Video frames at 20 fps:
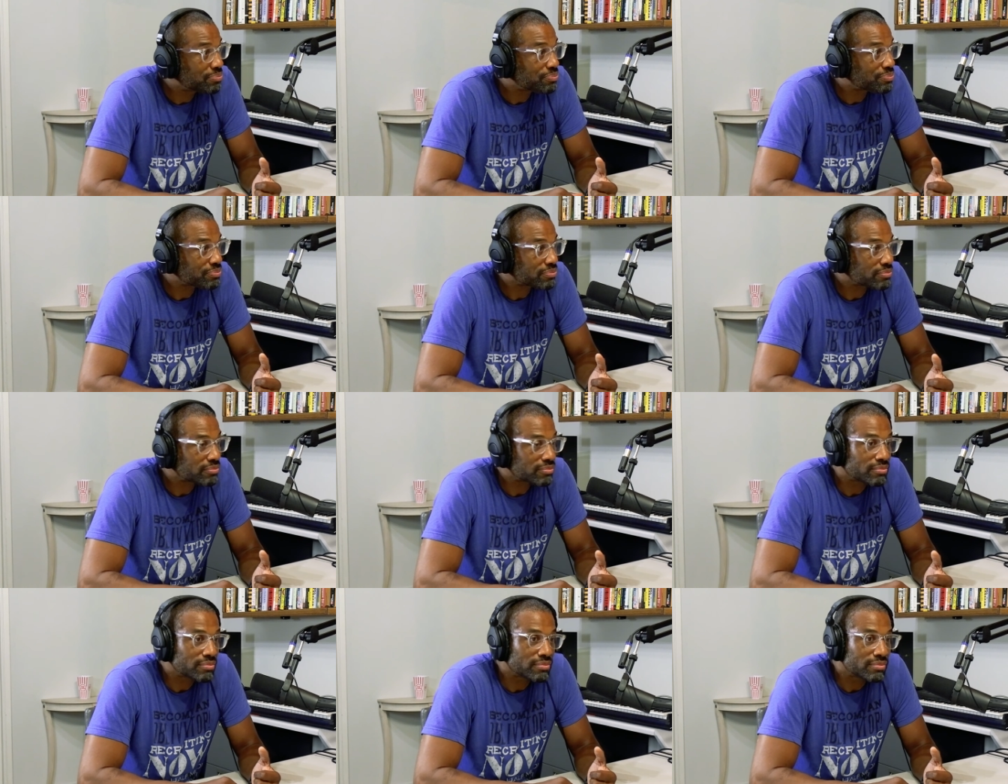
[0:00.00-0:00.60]
Okay.
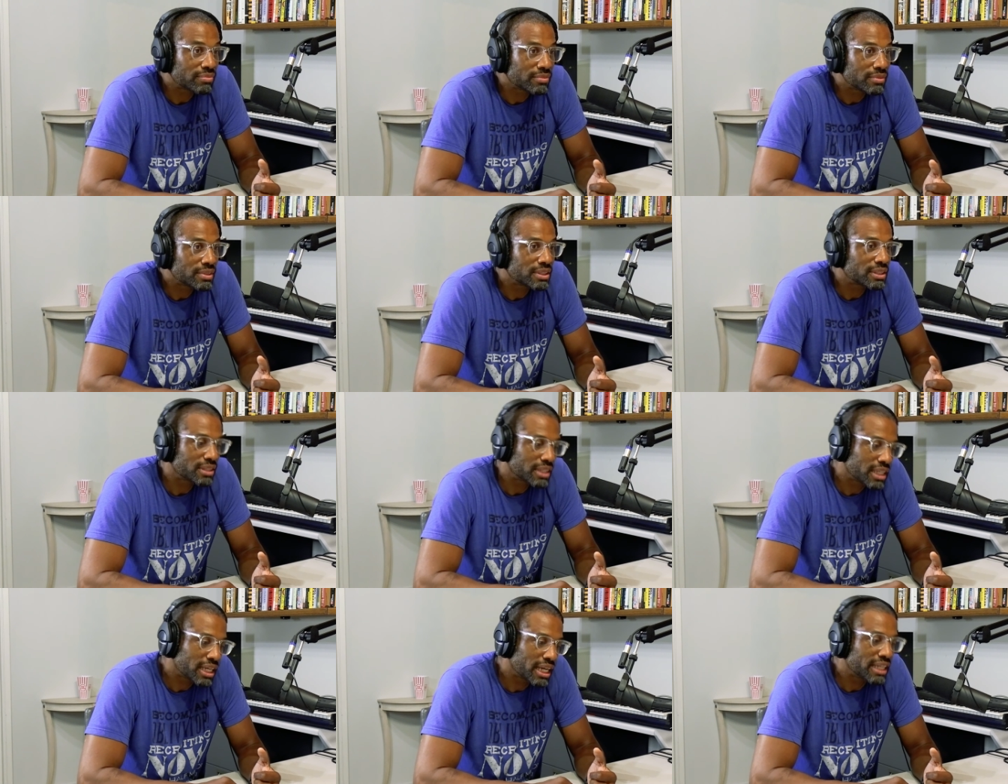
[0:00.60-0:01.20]

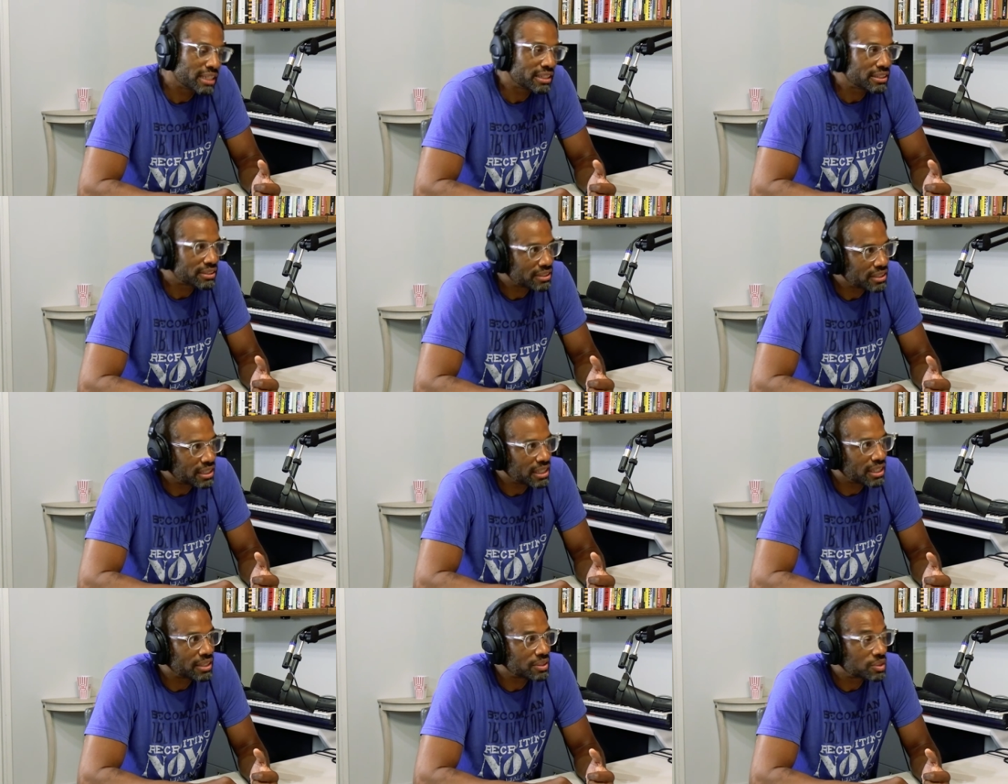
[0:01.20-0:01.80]
Okay.
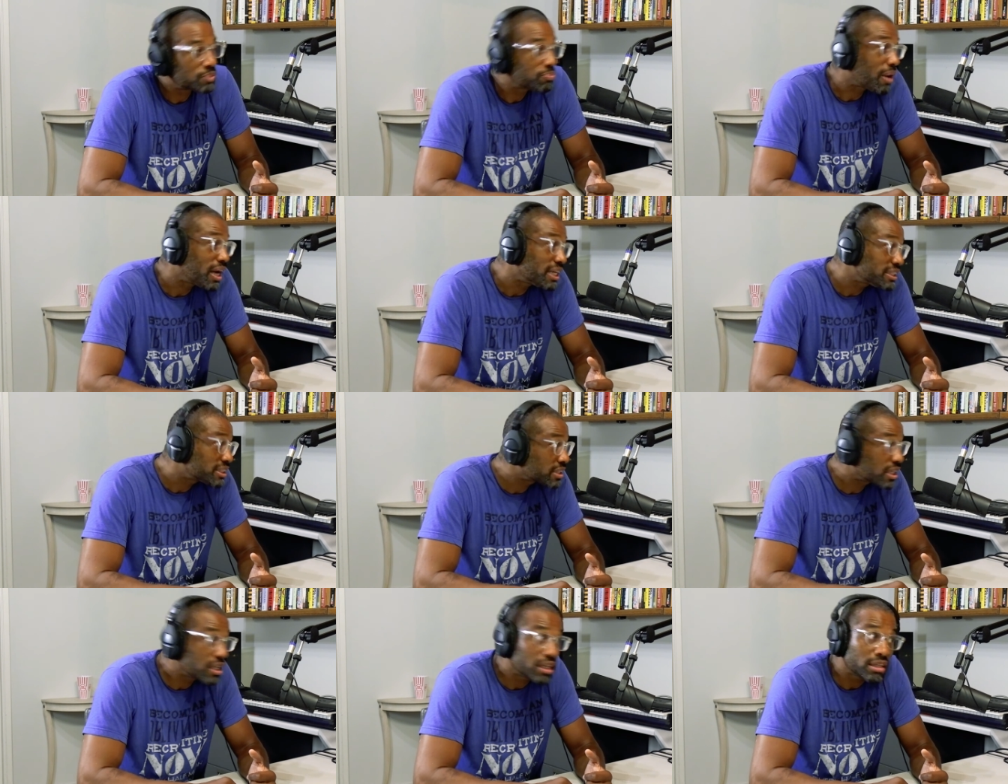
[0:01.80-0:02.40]
Uh,
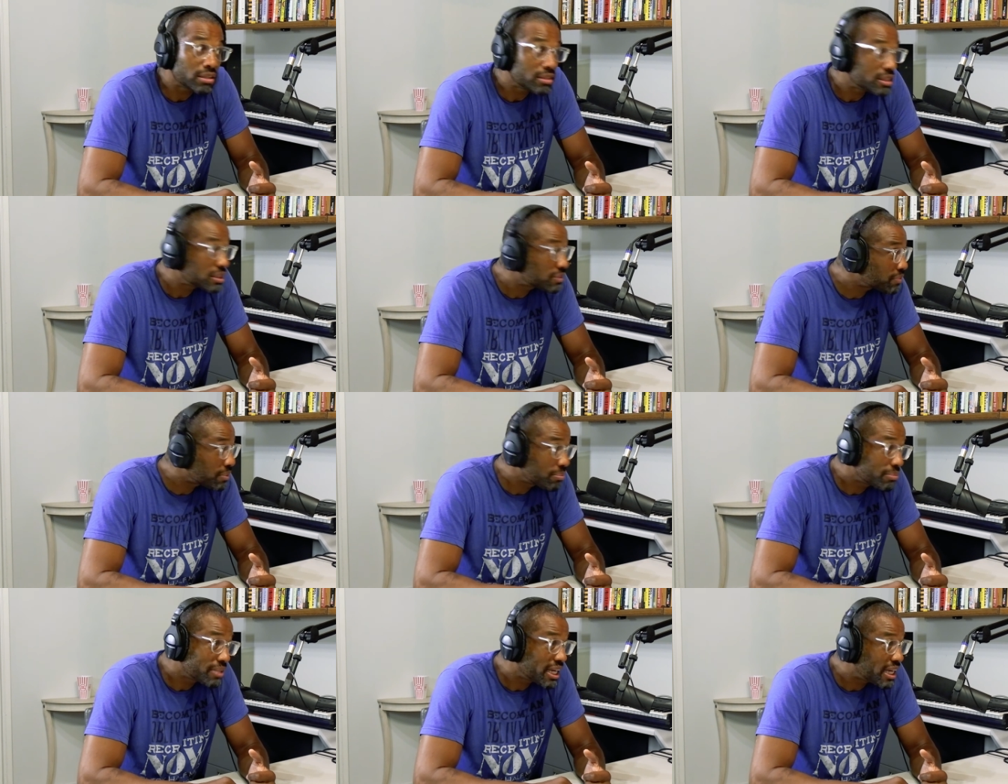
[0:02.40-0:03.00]
Spice Girl is
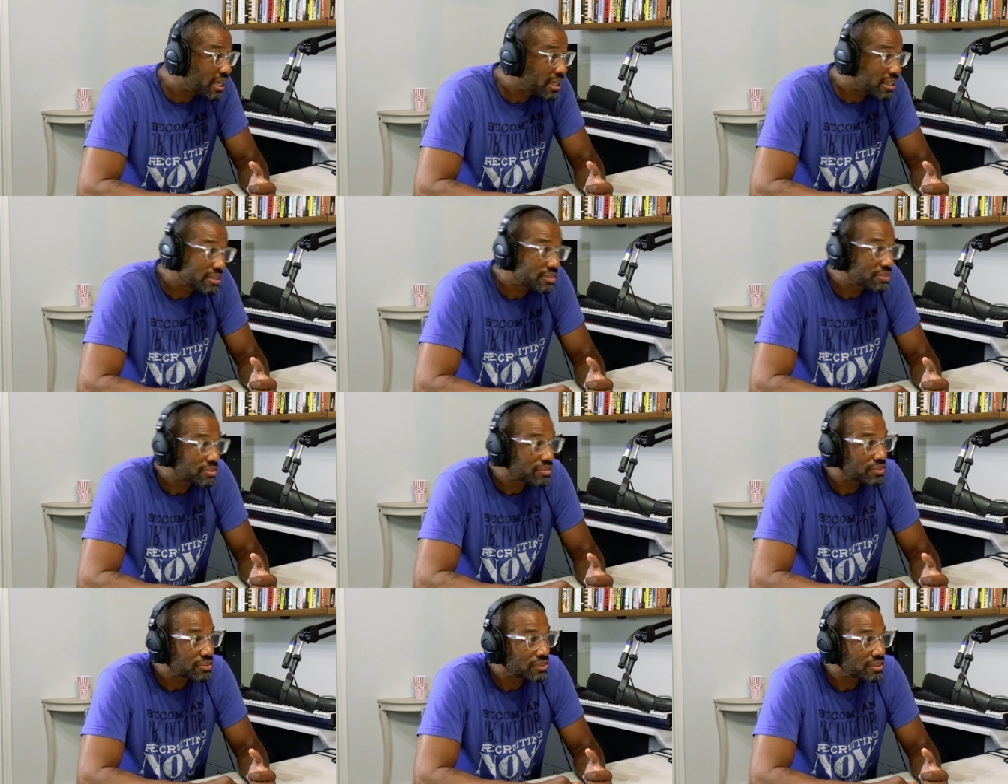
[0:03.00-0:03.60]
from there. A
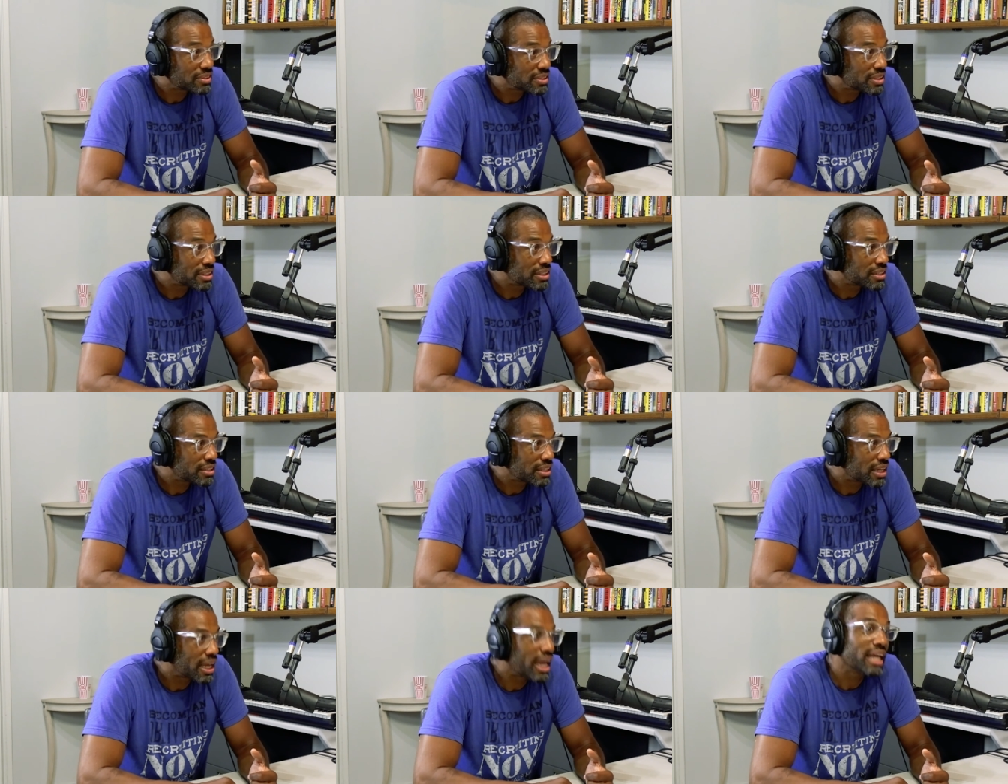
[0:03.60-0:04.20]
Spice Girl.
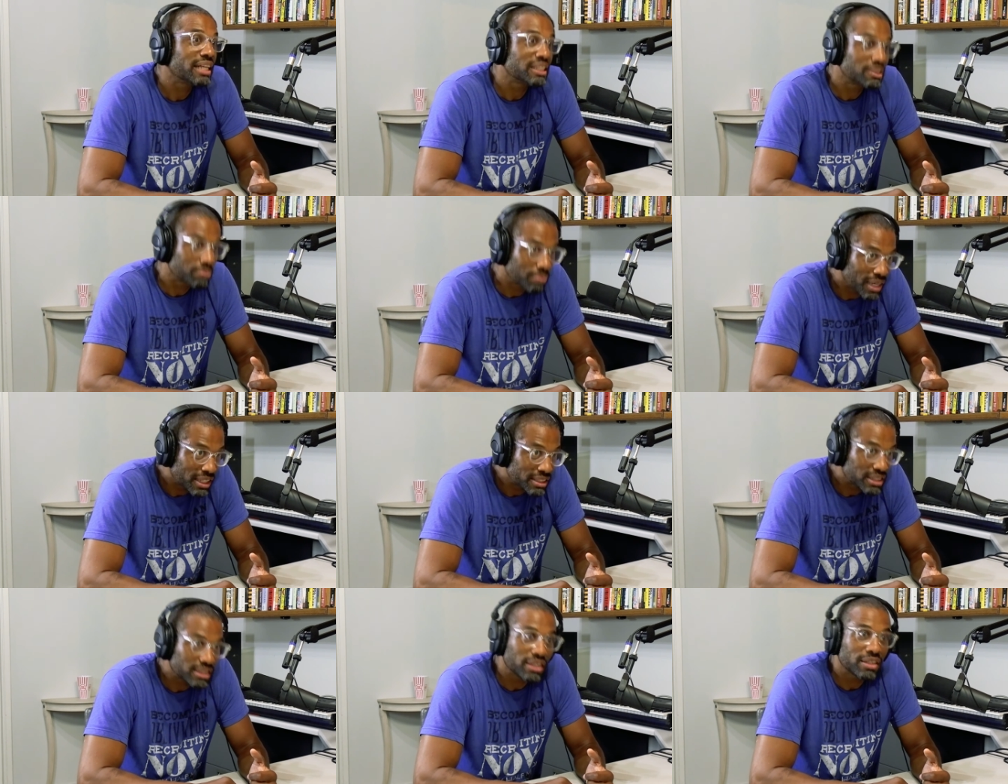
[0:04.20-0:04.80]
A
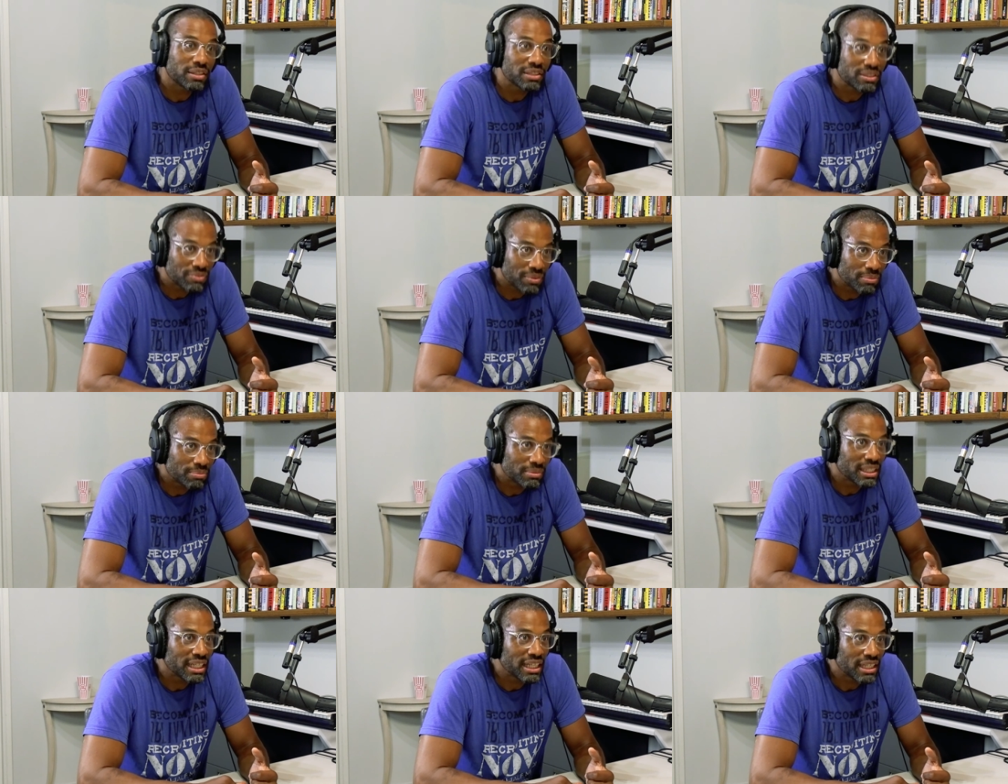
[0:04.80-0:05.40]
Spice Girl is
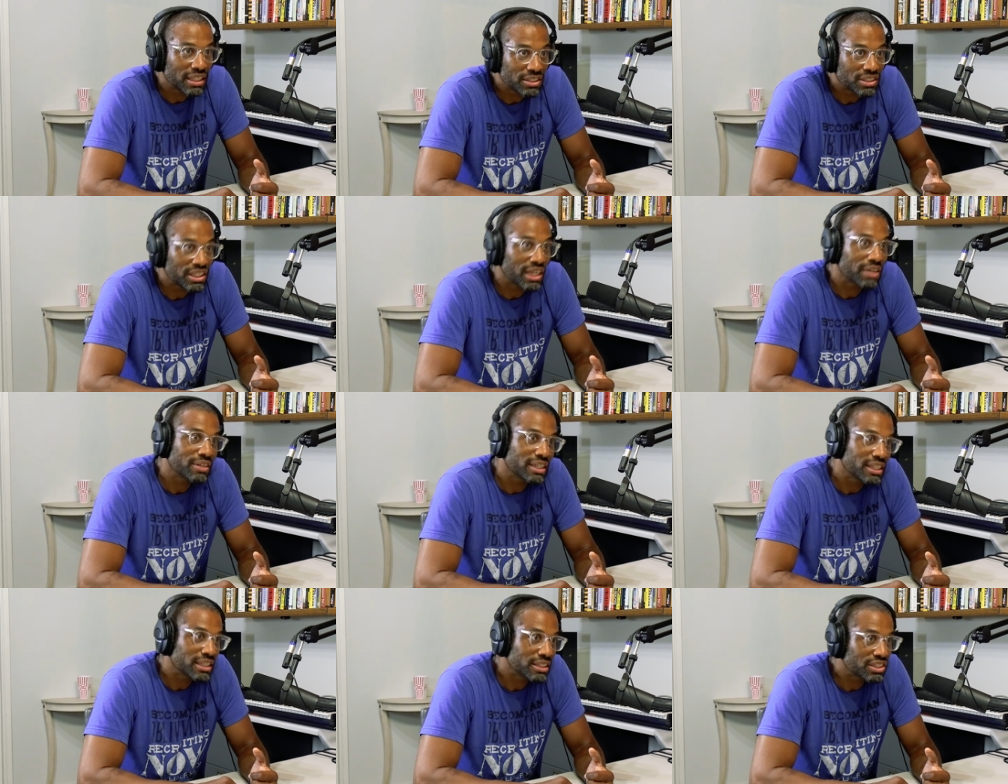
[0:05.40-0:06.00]
from there. Which Geri,
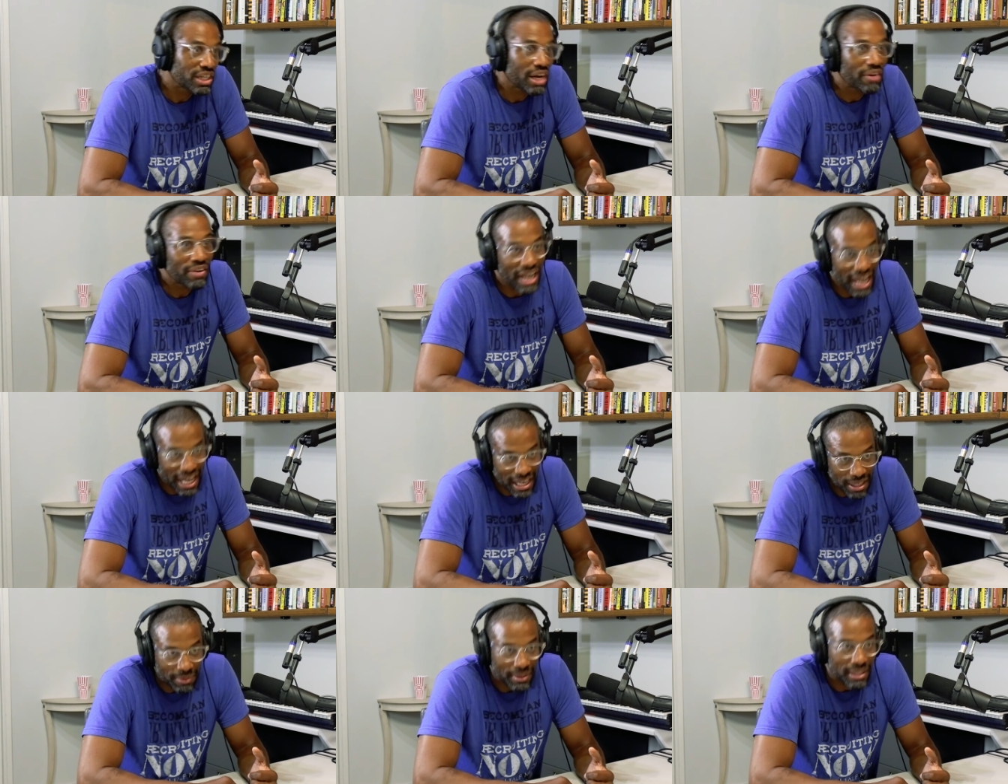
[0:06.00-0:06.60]
one? Geri
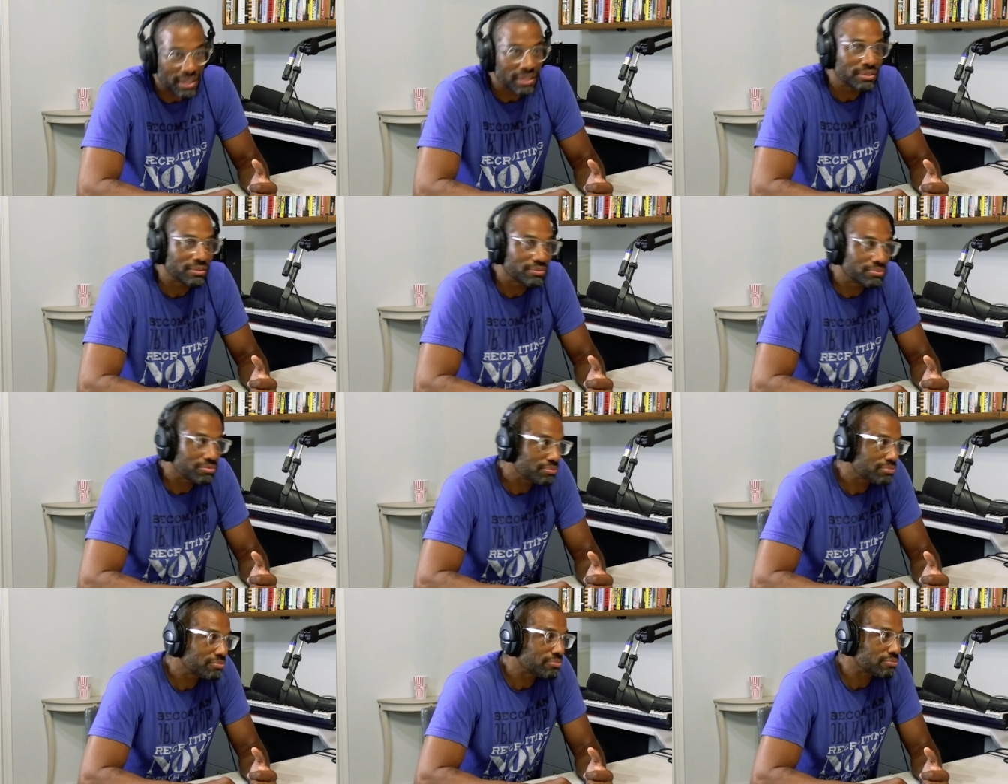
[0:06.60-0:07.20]
Halliwell.
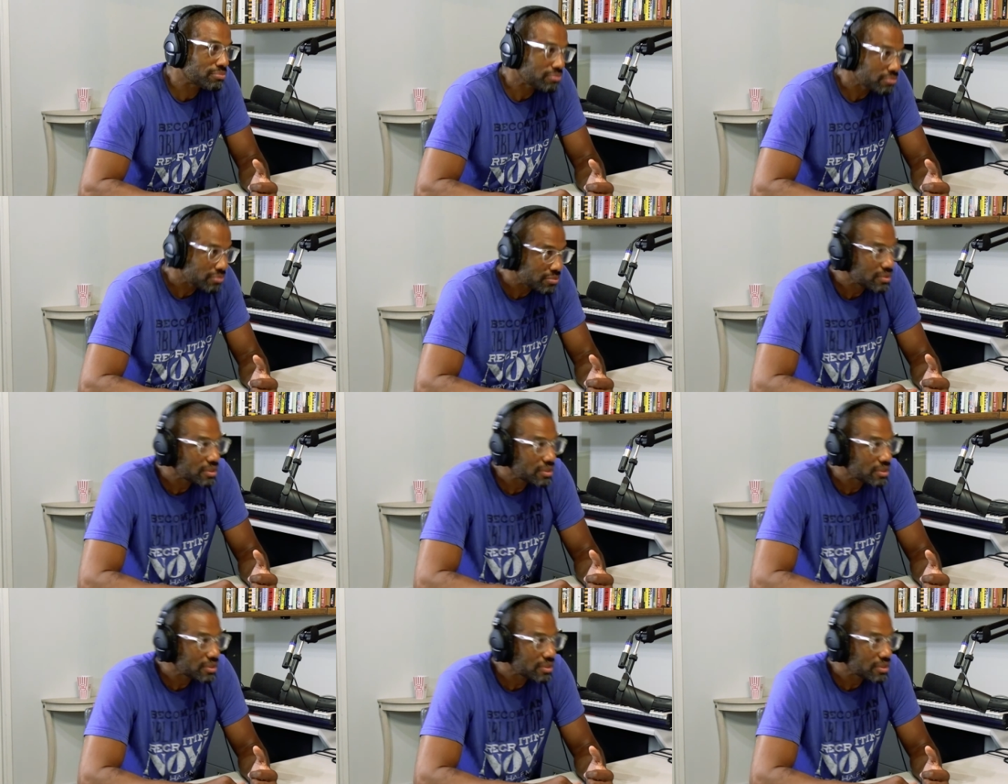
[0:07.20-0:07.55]
Okay.